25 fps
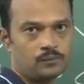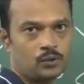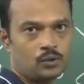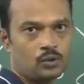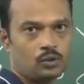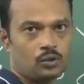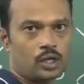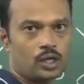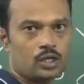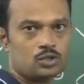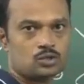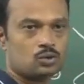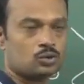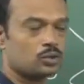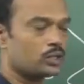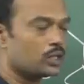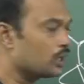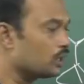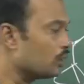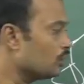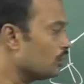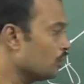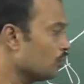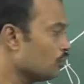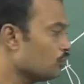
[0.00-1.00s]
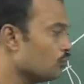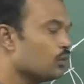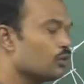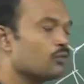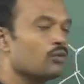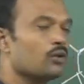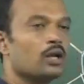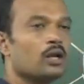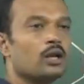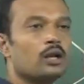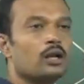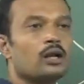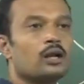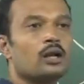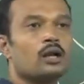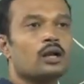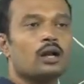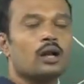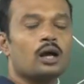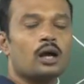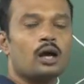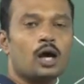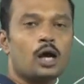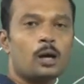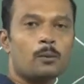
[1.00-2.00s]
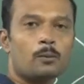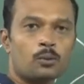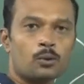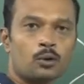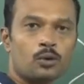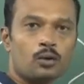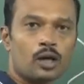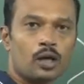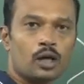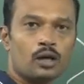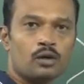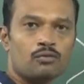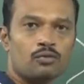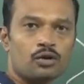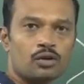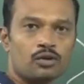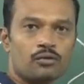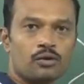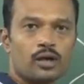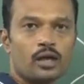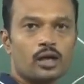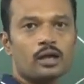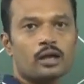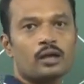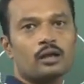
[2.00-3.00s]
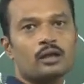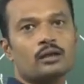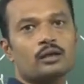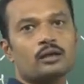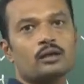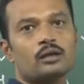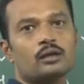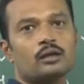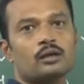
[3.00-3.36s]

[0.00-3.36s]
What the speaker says: Okay, so that we will upload every way